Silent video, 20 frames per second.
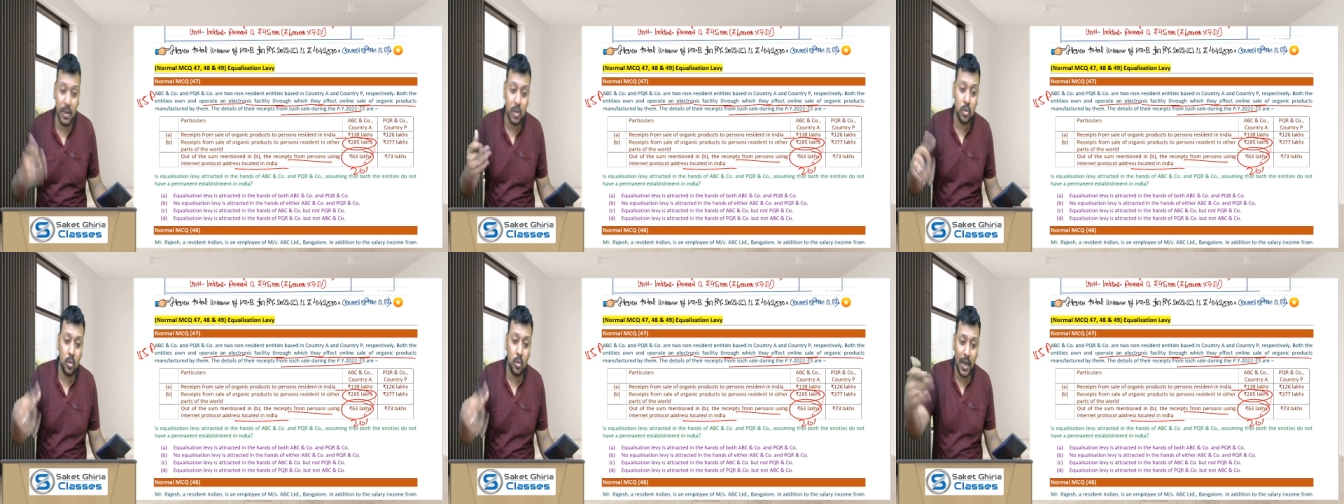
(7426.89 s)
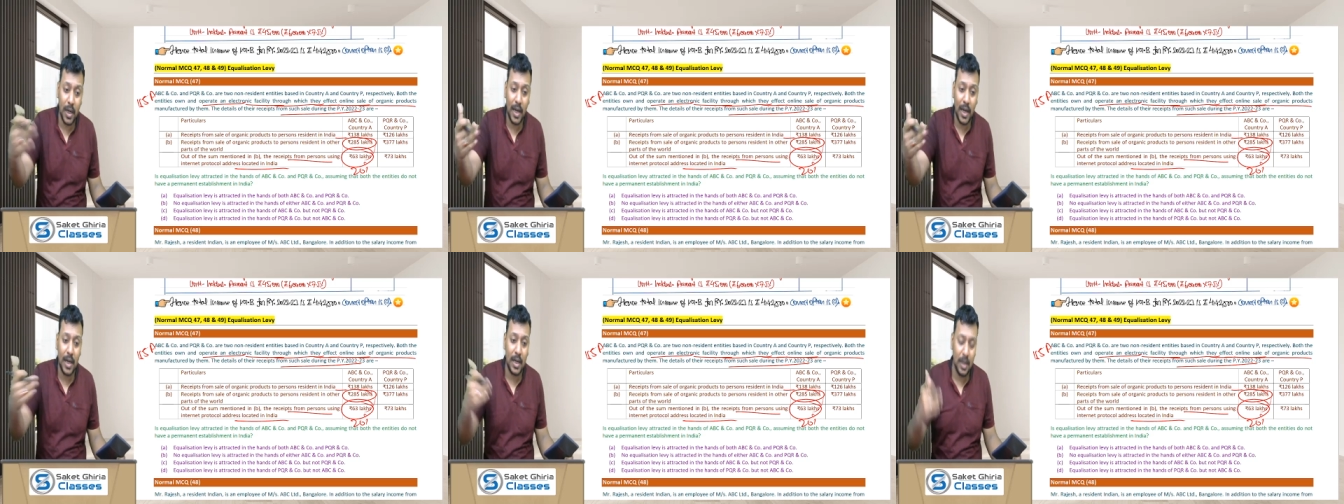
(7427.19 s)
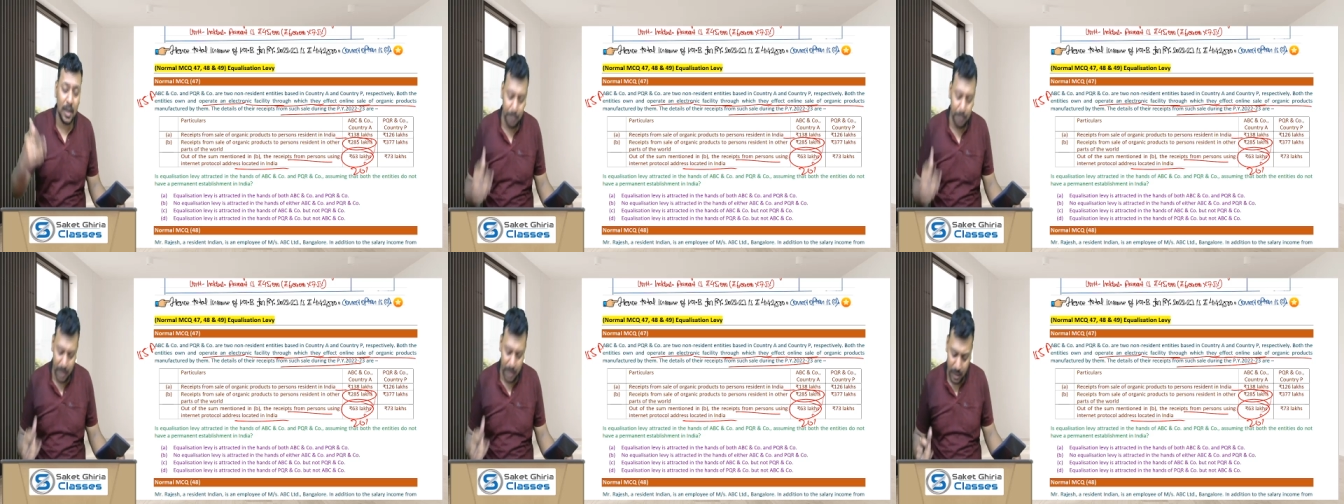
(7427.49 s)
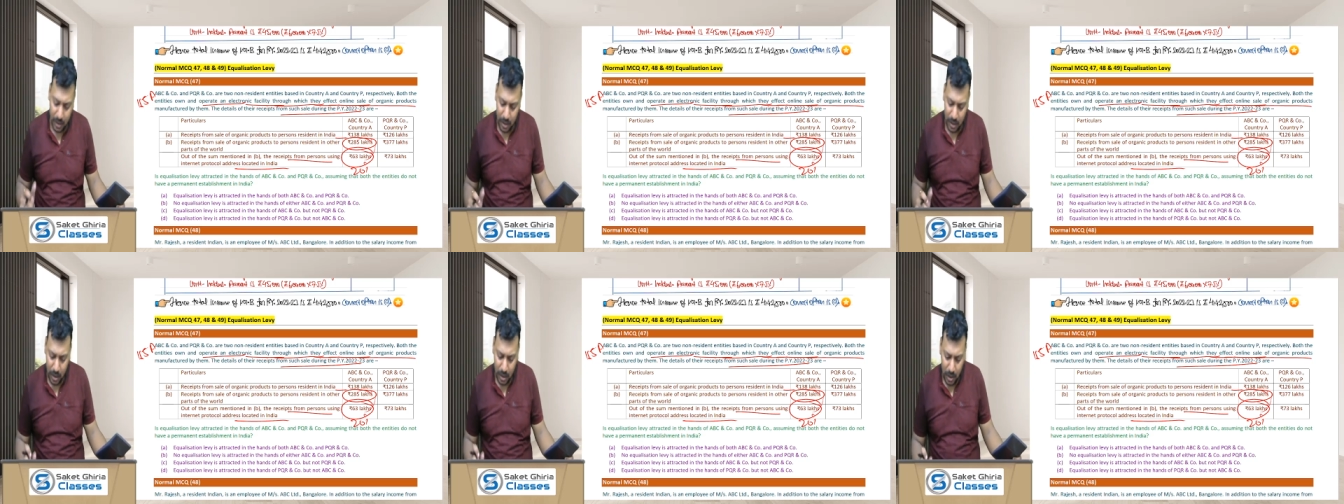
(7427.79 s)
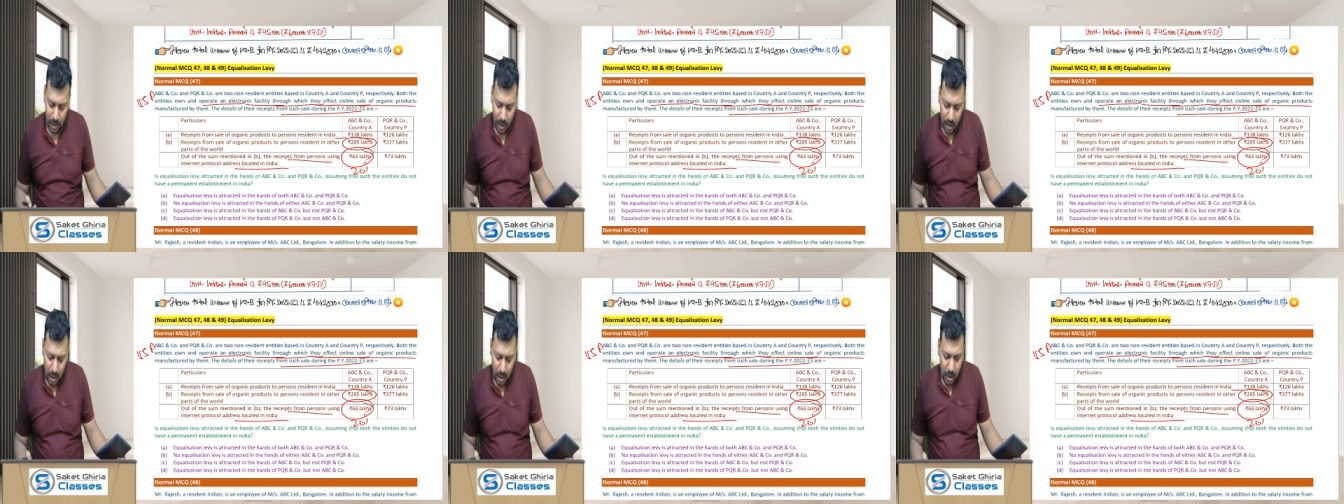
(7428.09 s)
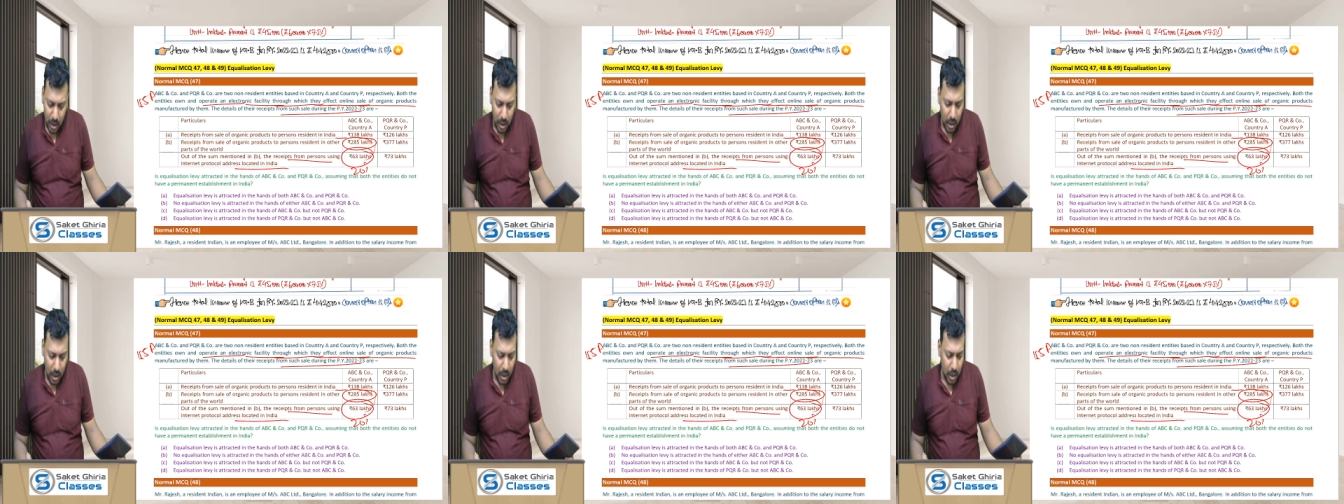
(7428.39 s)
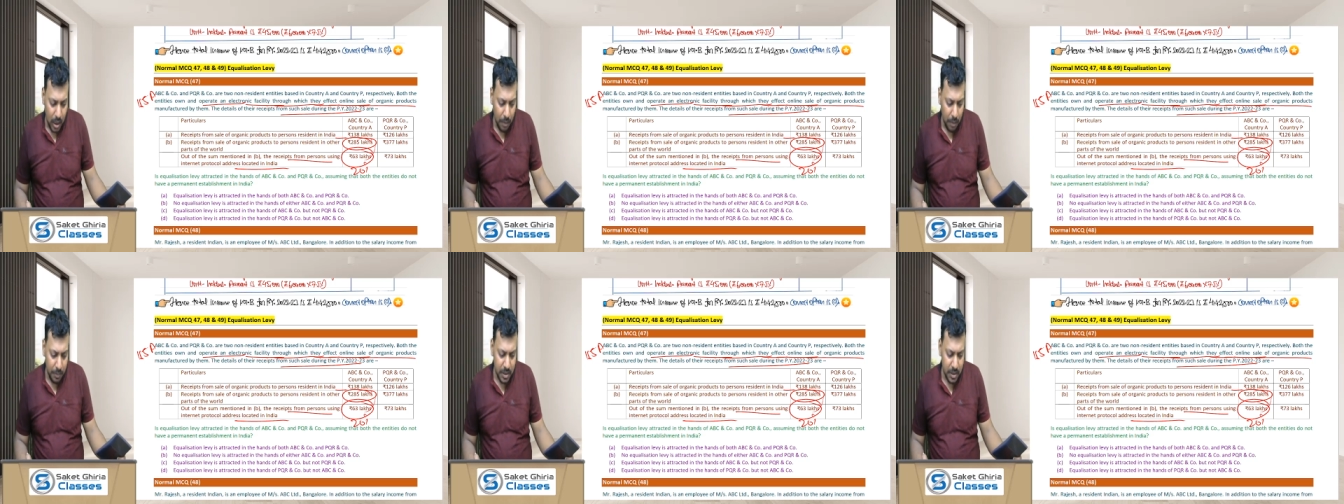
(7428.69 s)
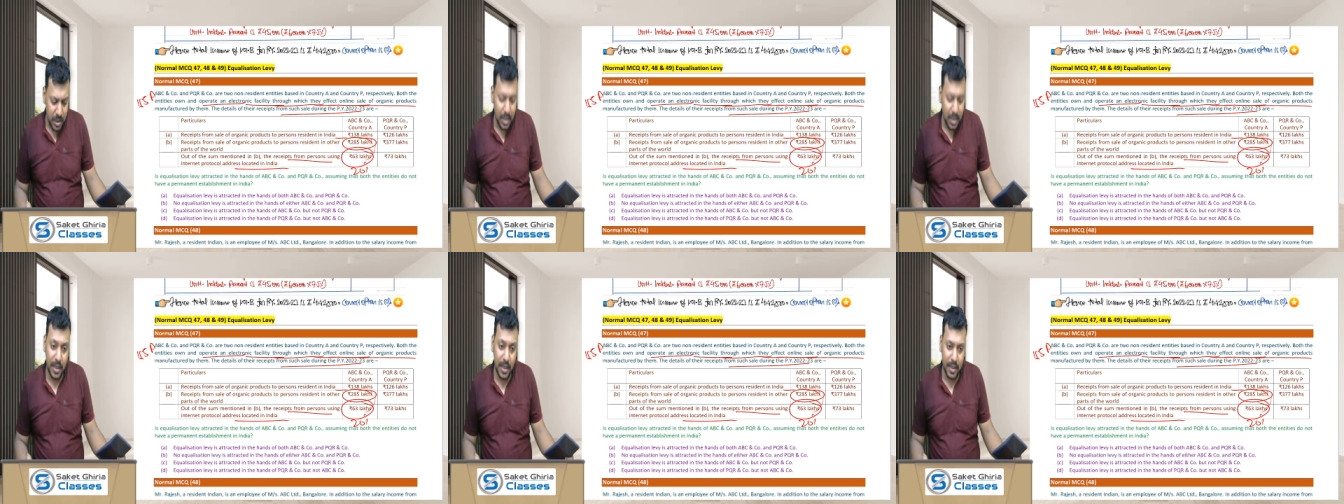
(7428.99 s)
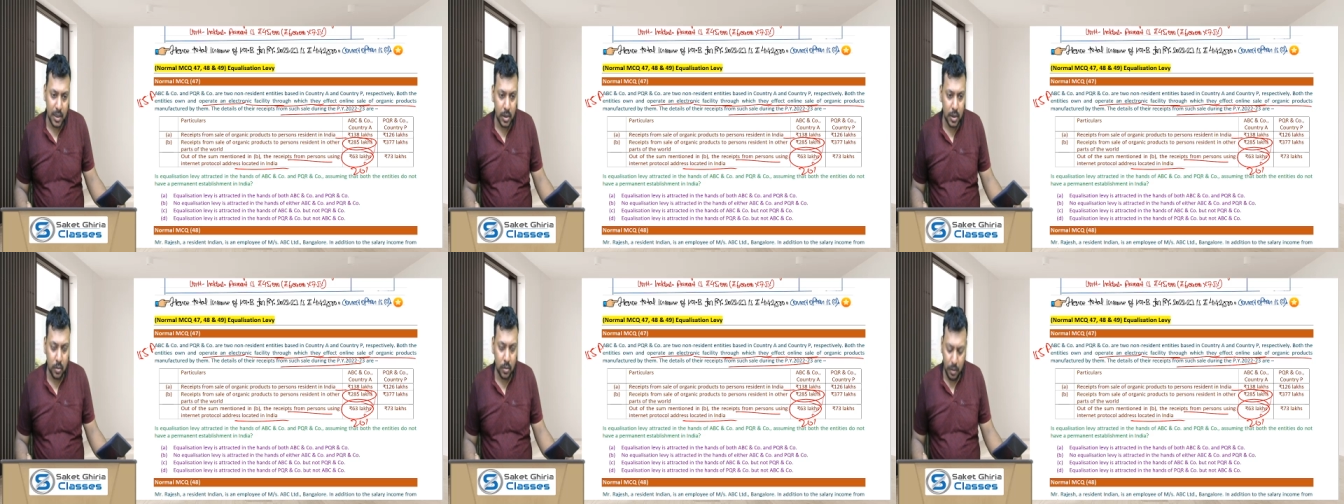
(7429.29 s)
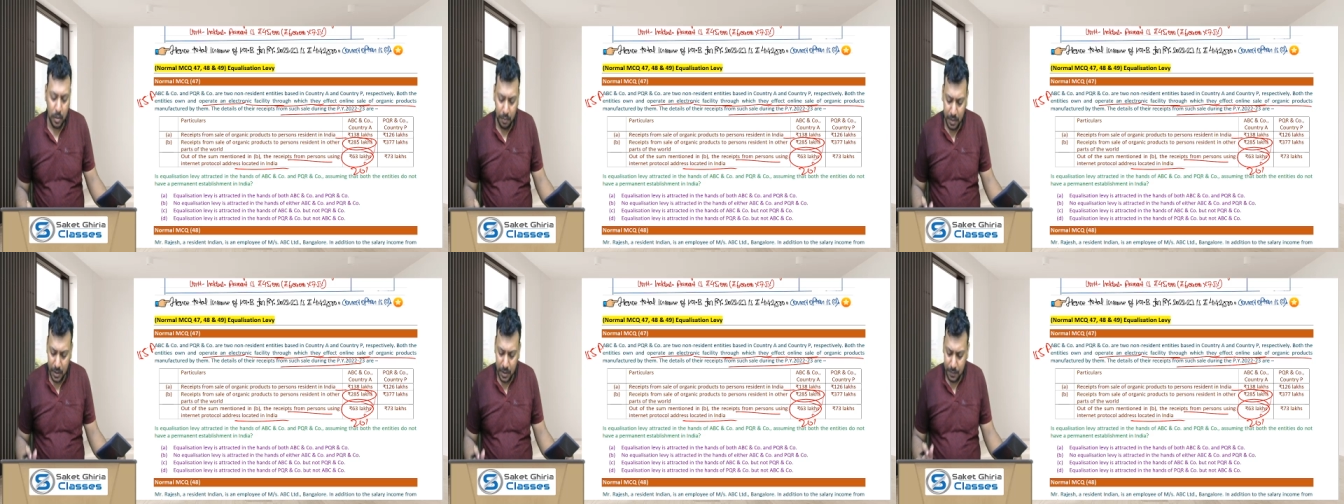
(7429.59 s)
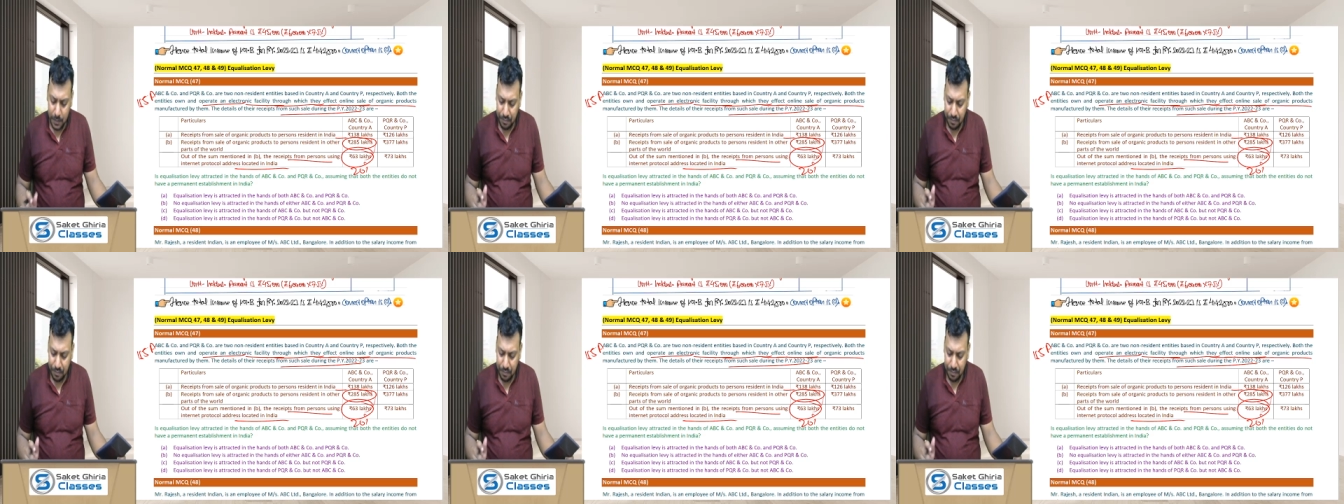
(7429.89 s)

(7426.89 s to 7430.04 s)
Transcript: sold are being means connected to the P.